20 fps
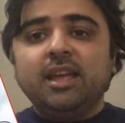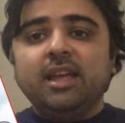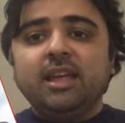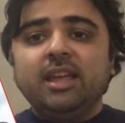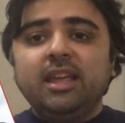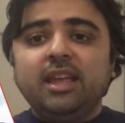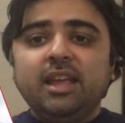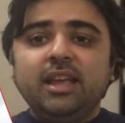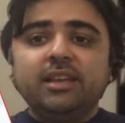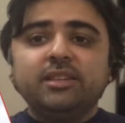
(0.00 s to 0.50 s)

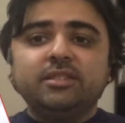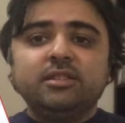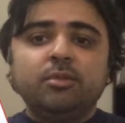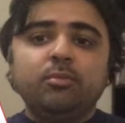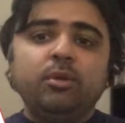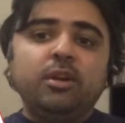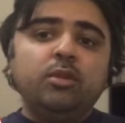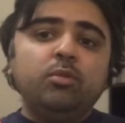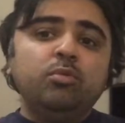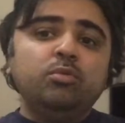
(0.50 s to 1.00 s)
he is the
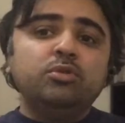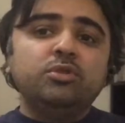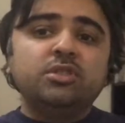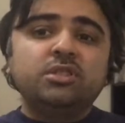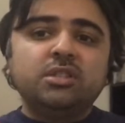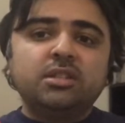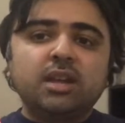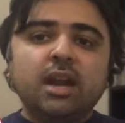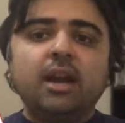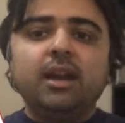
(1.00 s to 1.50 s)
one who
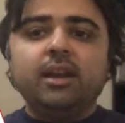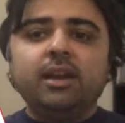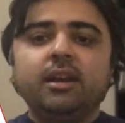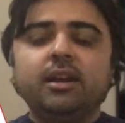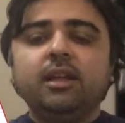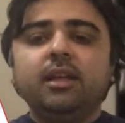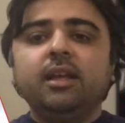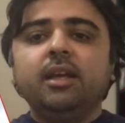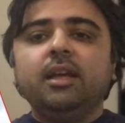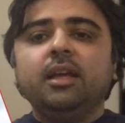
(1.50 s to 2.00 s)

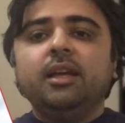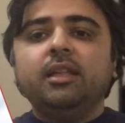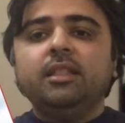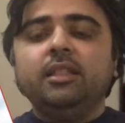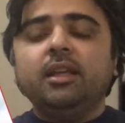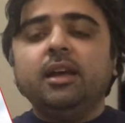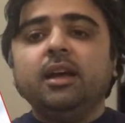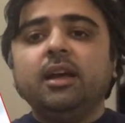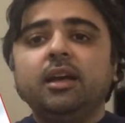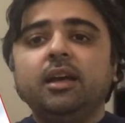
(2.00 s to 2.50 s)
started
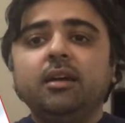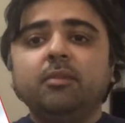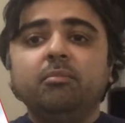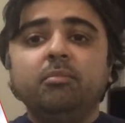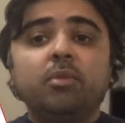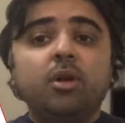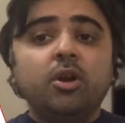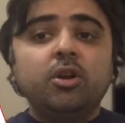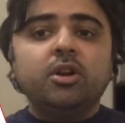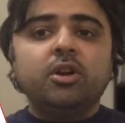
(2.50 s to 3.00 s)
the
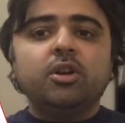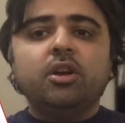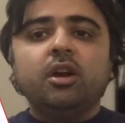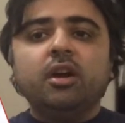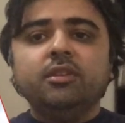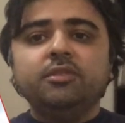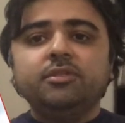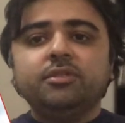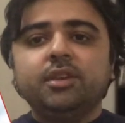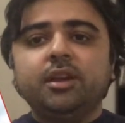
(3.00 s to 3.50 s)
modern
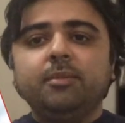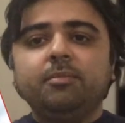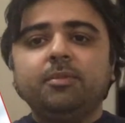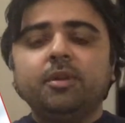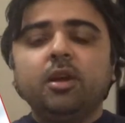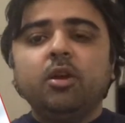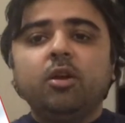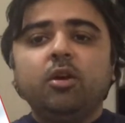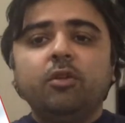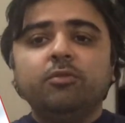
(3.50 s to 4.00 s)
concept
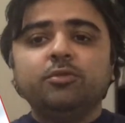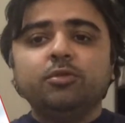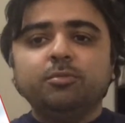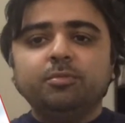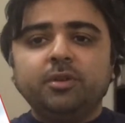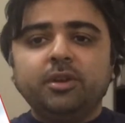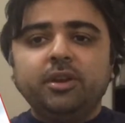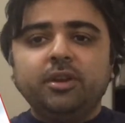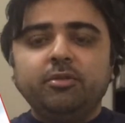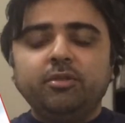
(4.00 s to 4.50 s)
of
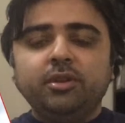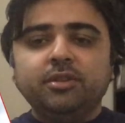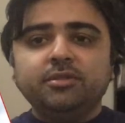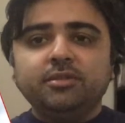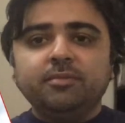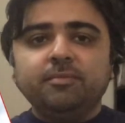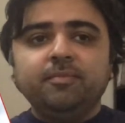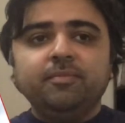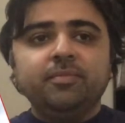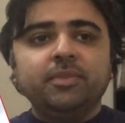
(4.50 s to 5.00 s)

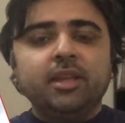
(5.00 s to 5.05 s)
superheroism.